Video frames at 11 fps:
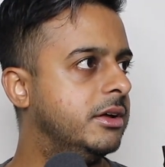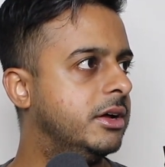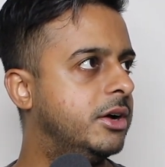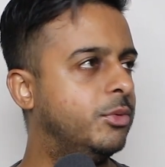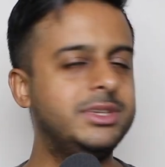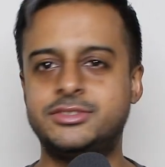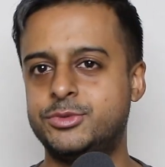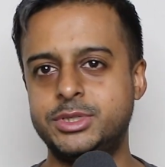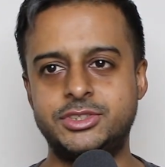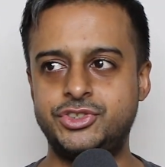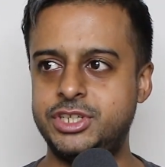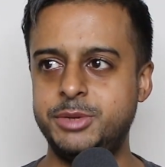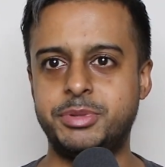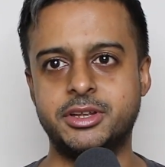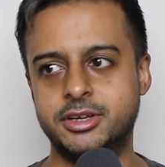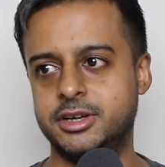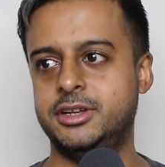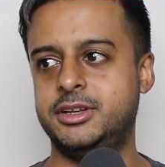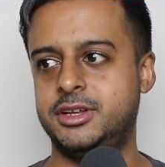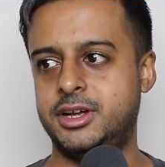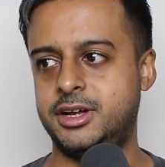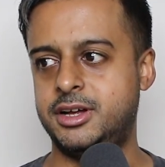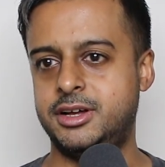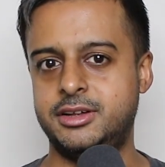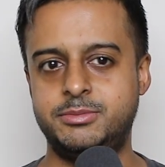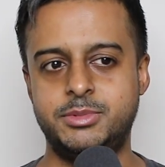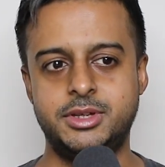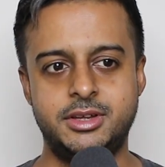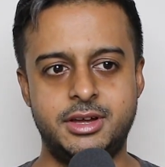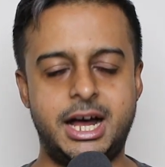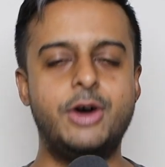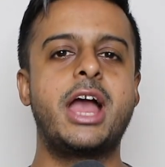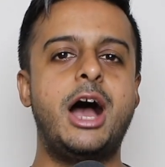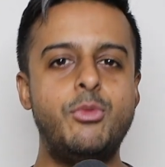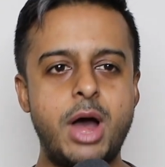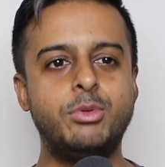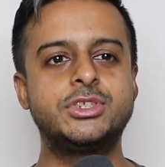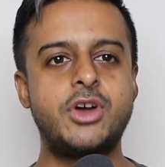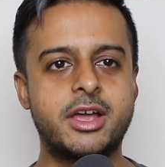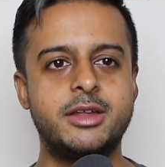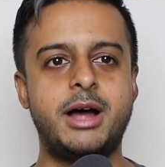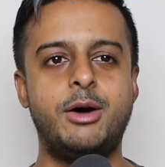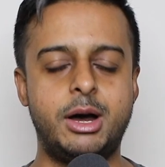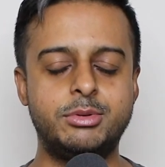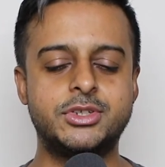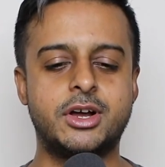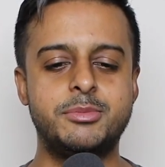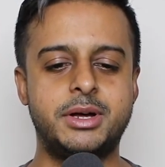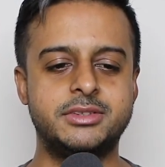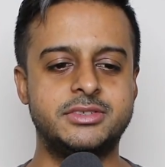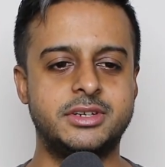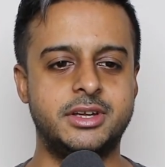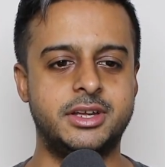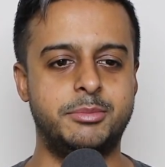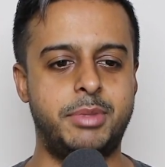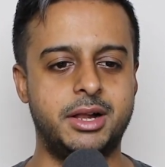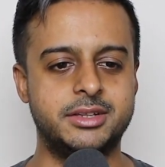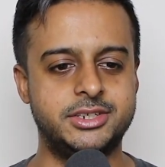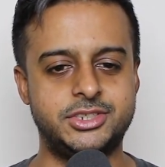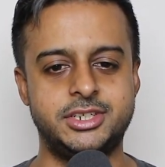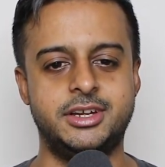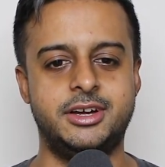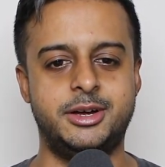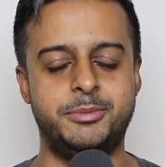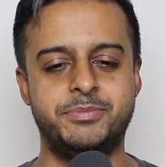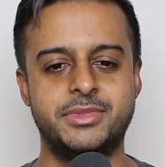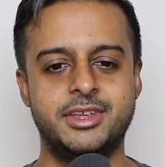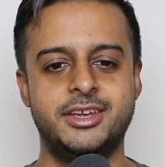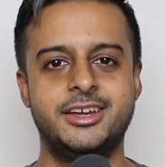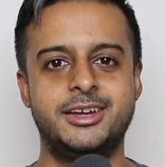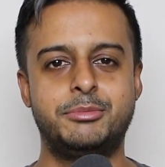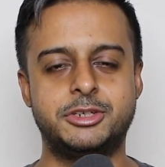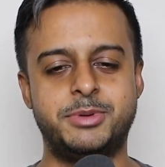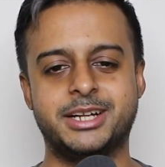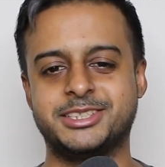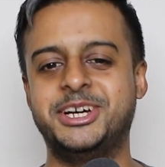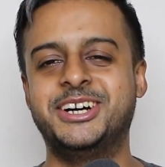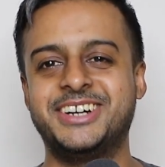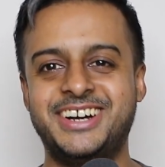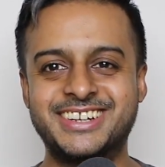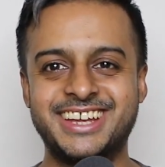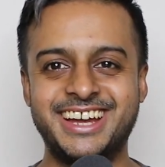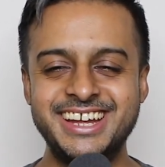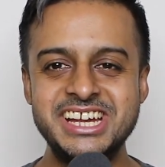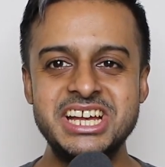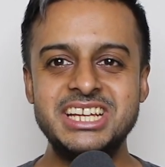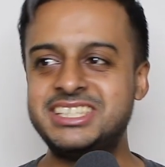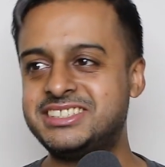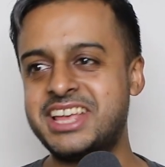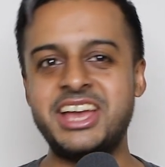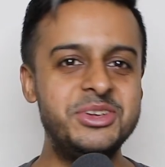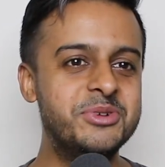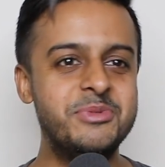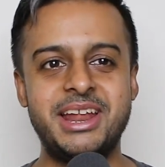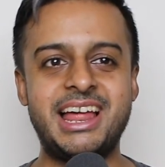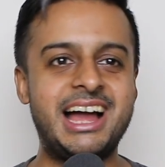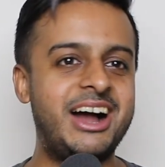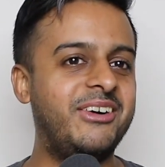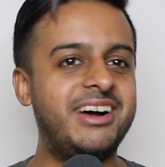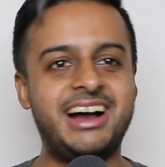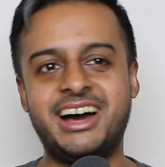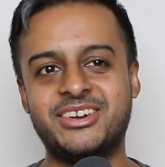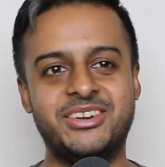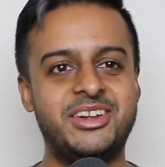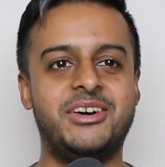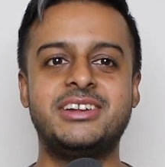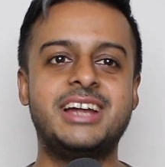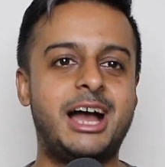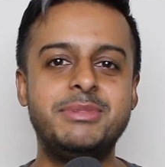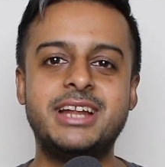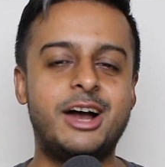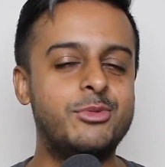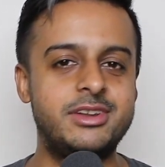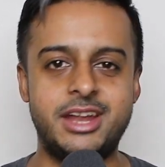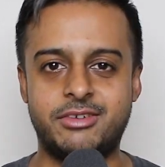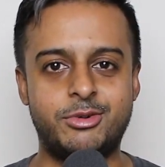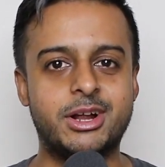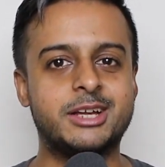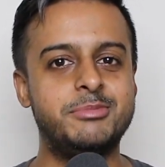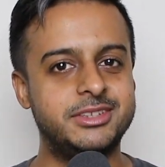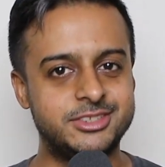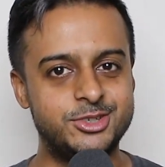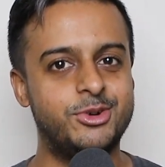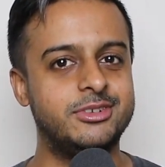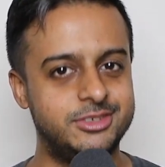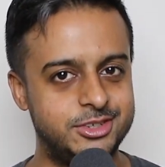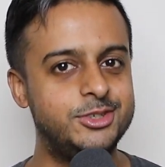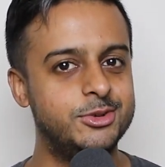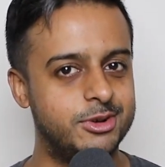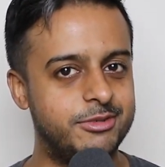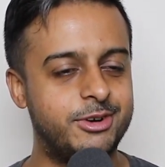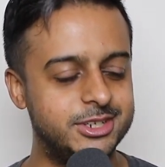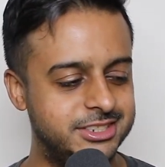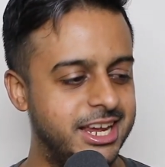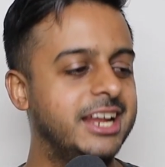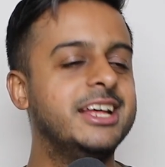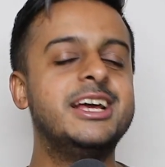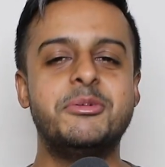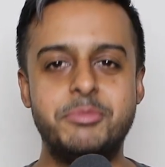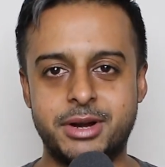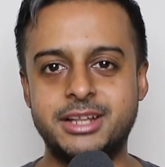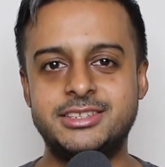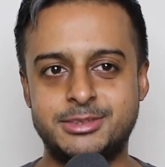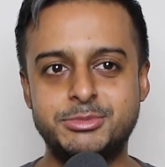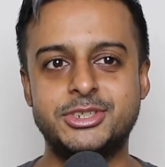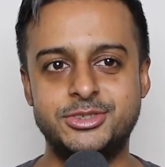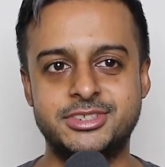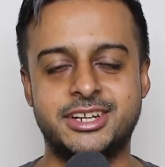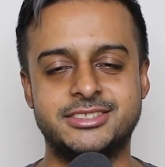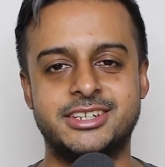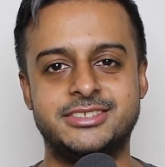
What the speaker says: what's cheap and good? Okay, I will talk about this in a Bangladeshi perspective. Okay, say you went out, I don't know, I mean, I would never recommend this to do on a first date, but I'm just using it as an